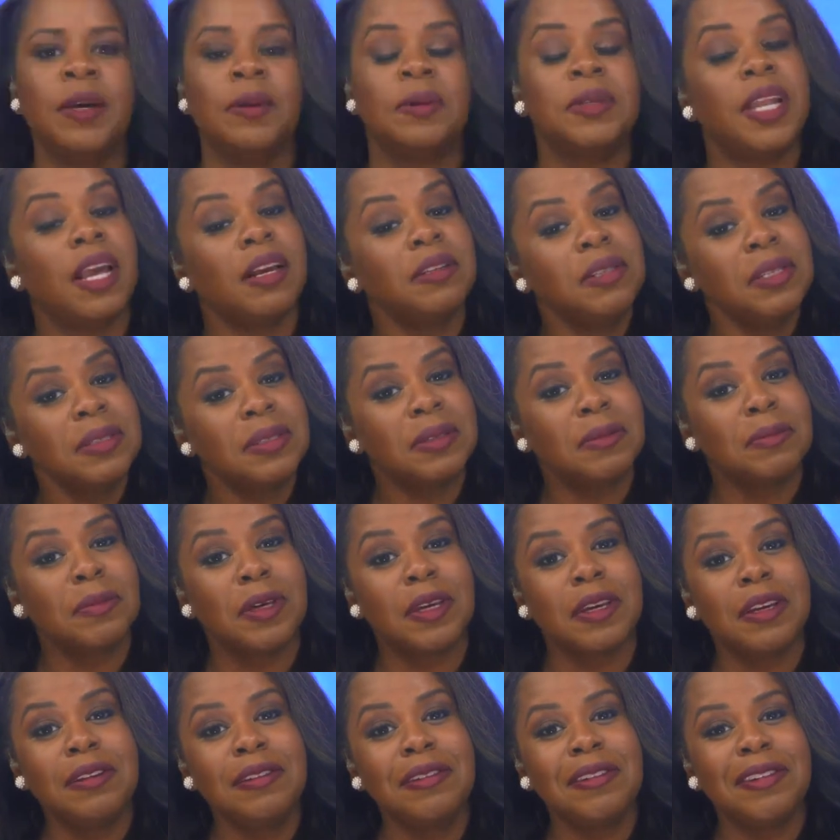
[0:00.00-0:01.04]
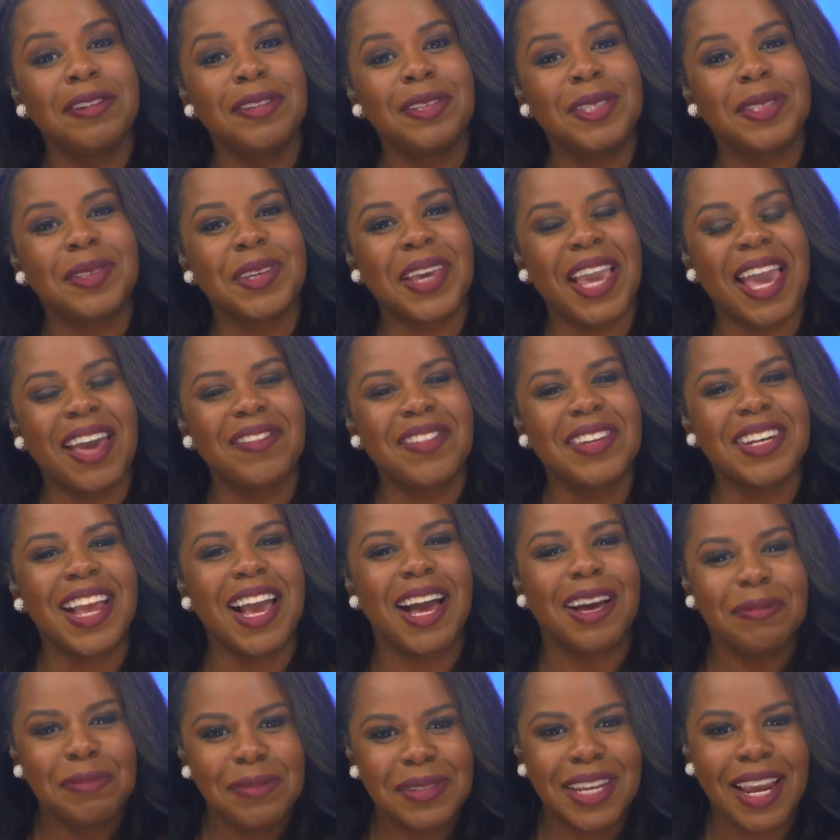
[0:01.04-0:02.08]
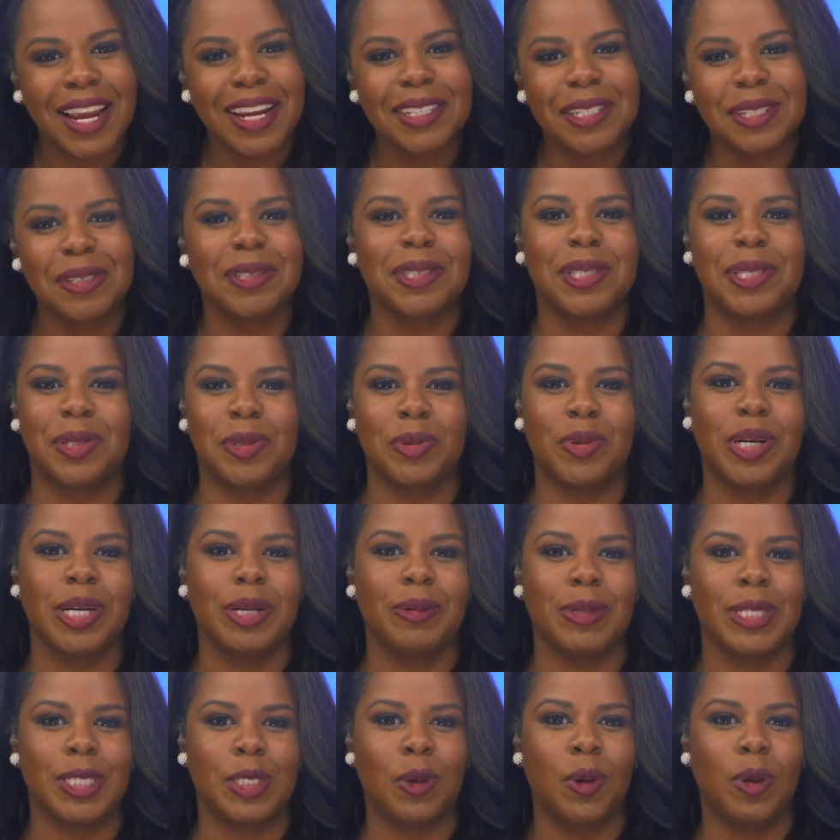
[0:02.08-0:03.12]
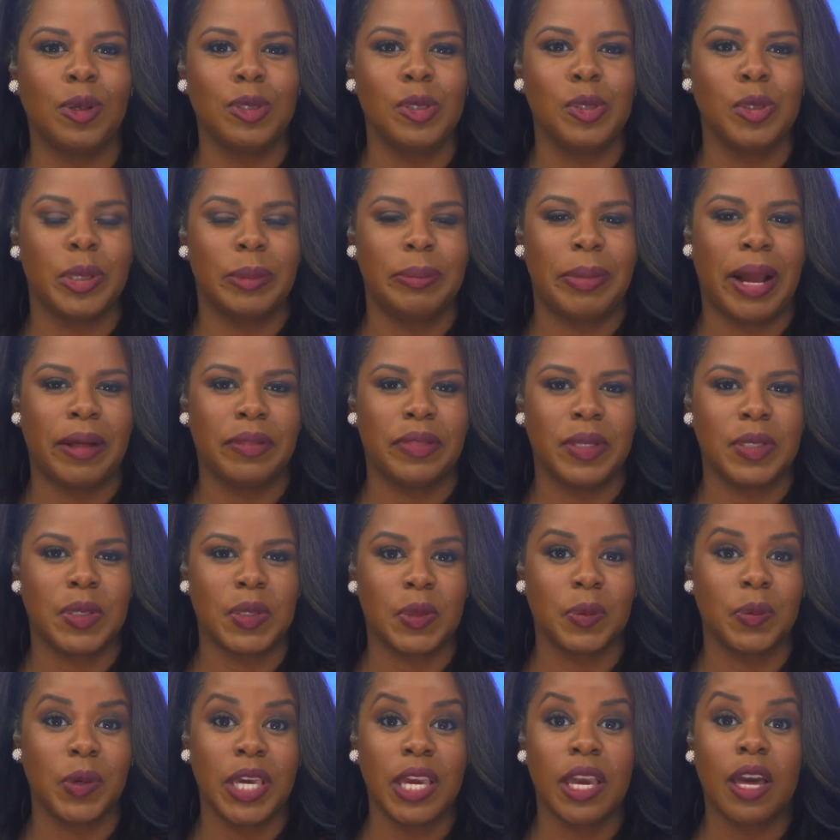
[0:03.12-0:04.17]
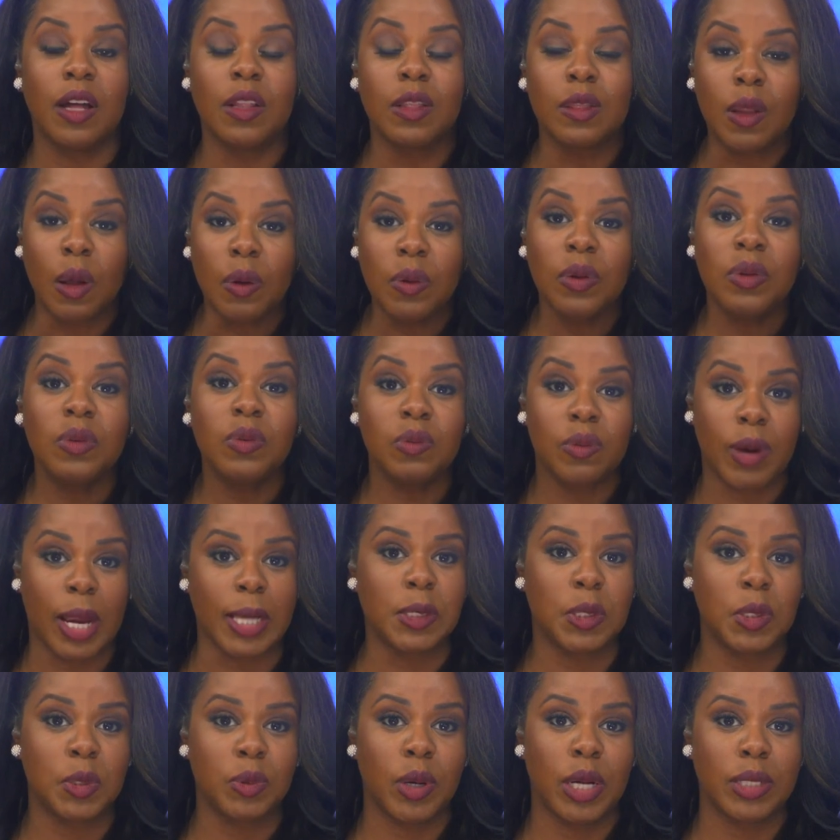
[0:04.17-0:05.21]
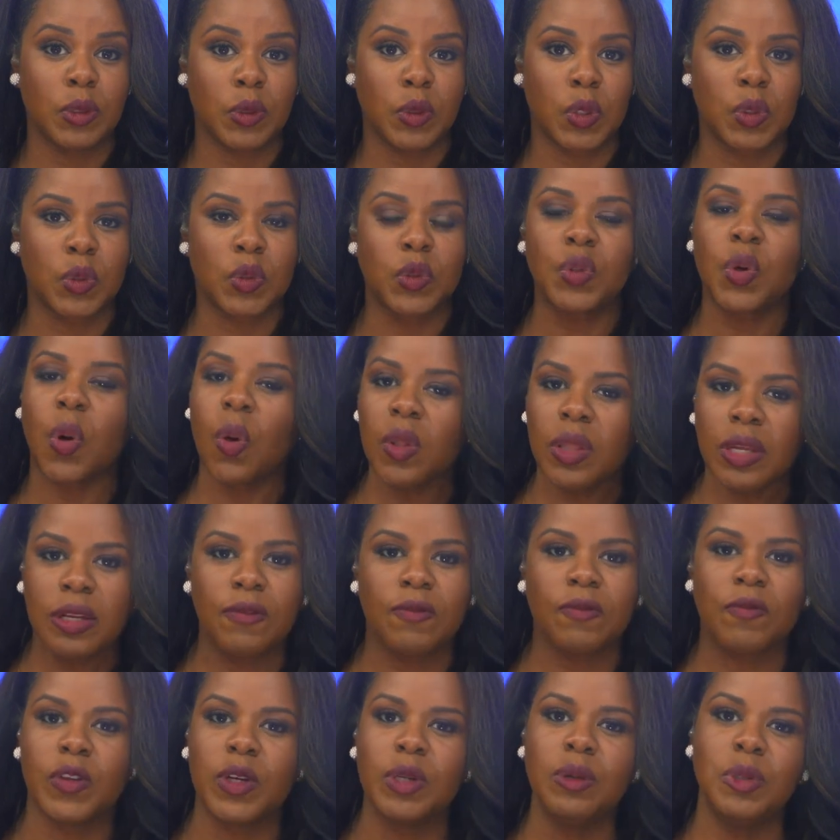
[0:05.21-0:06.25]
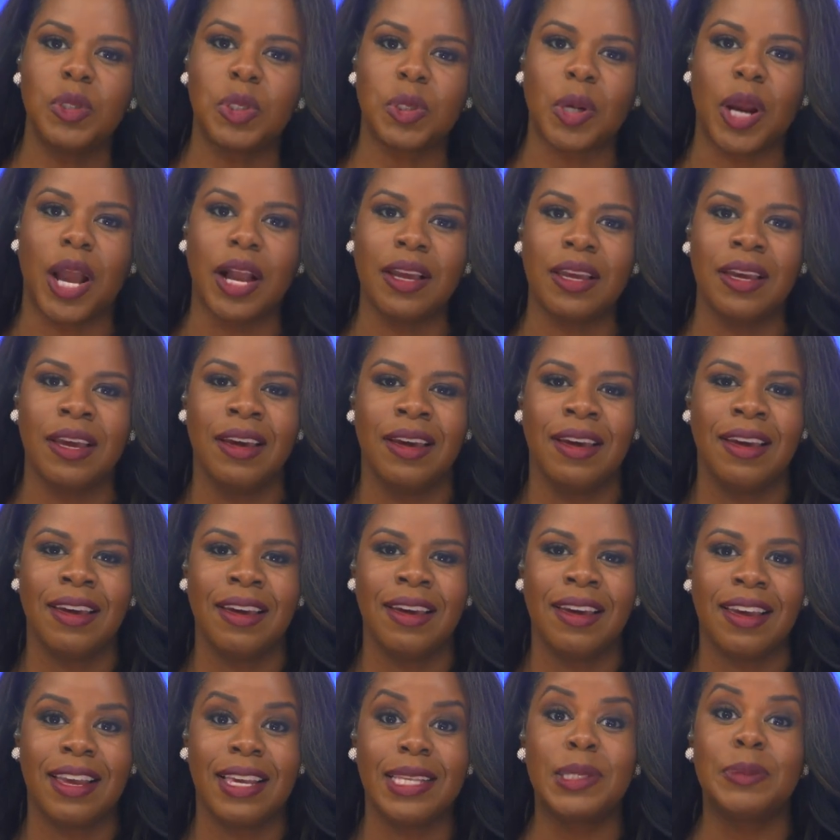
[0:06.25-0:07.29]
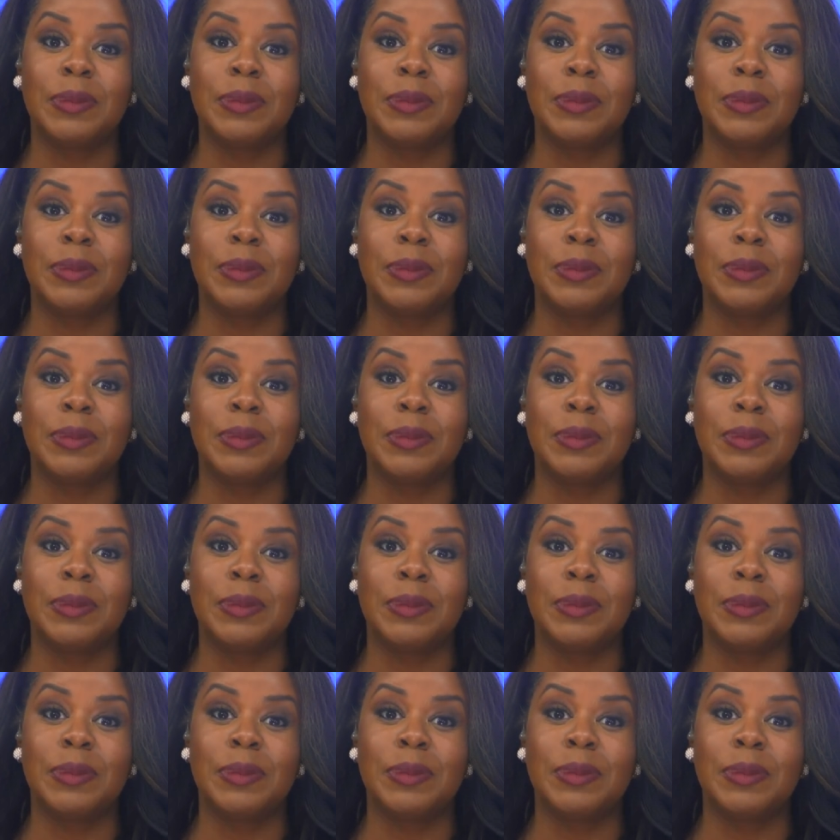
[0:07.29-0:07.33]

Well, now to some good news. We have an update to a story we told you about this week. A local restaurant's stolen food truck is